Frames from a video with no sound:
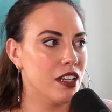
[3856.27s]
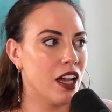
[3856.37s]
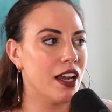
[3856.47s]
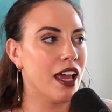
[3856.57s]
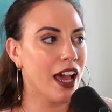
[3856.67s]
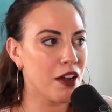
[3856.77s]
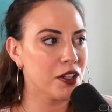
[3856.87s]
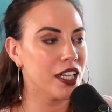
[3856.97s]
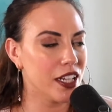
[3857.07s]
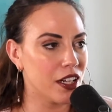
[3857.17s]
on how
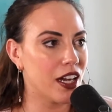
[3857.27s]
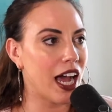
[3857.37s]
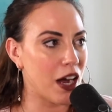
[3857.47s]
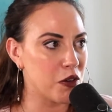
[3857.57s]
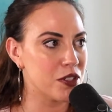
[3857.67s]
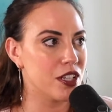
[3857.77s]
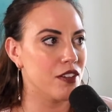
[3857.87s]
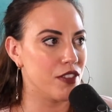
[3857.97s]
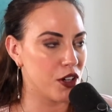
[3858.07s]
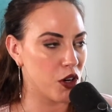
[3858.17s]
to get out
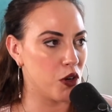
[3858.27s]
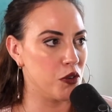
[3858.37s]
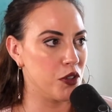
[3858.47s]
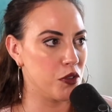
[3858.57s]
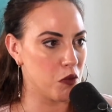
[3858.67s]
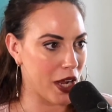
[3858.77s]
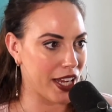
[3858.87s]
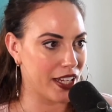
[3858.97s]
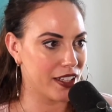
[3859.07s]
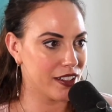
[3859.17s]
of their own
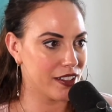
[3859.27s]
way